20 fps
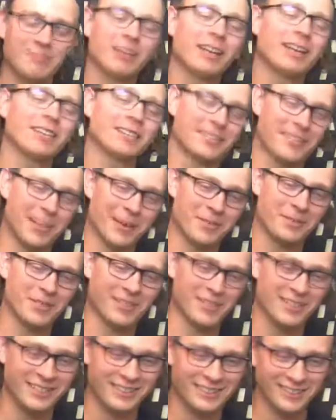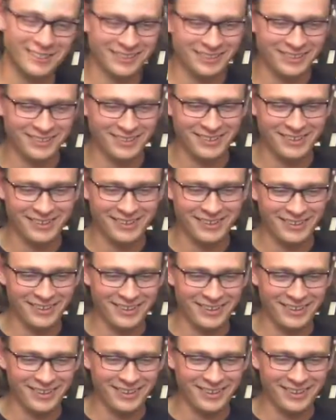Make a deception.
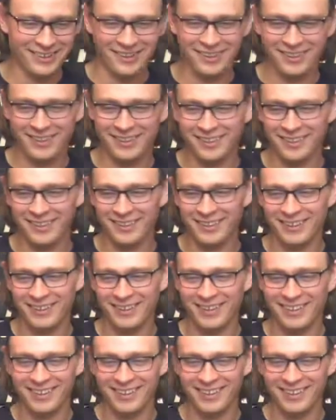Oh, yeah.